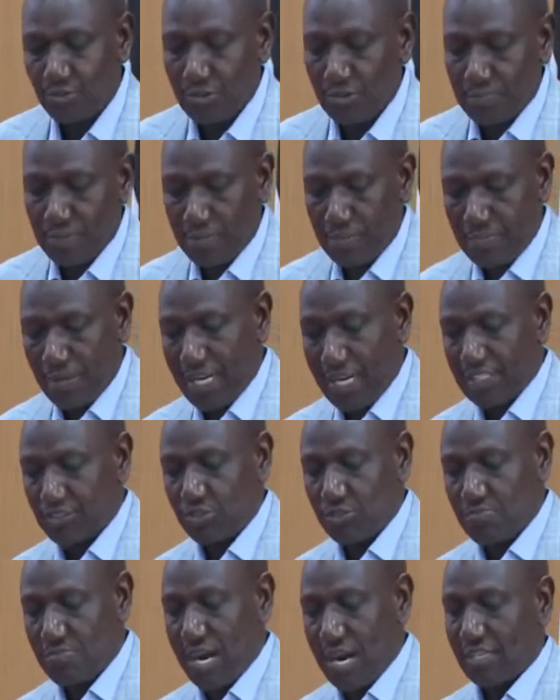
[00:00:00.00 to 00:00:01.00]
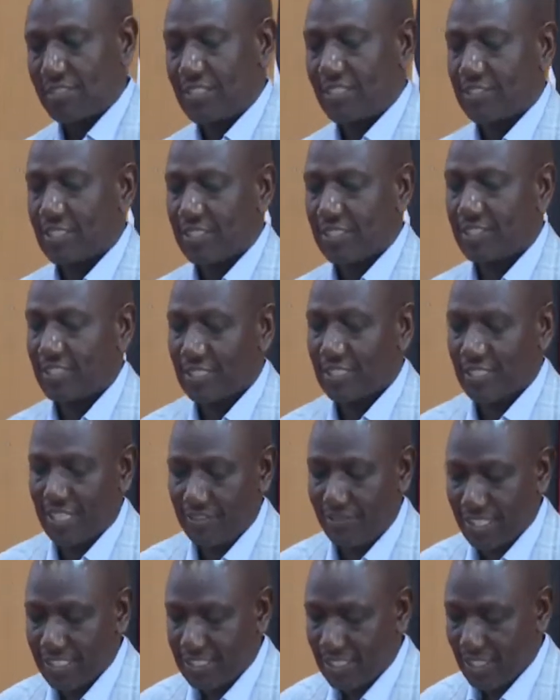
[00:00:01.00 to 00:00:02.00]
we prepare to mark the 60th
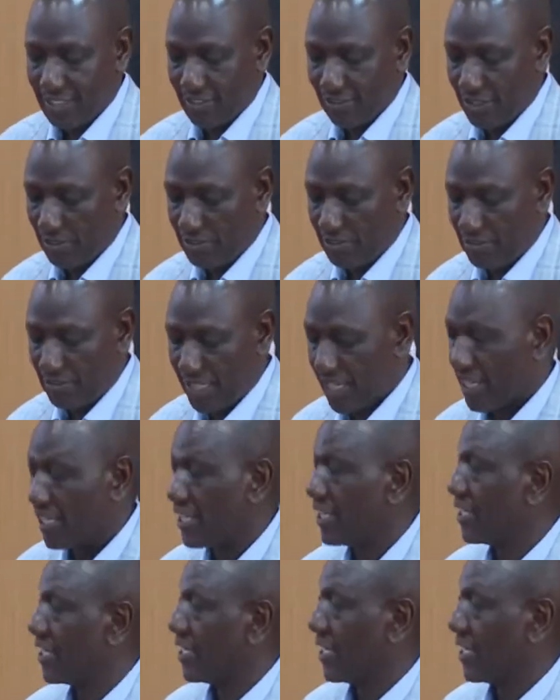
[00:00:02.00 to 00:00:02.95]
anniversary of the Madaraka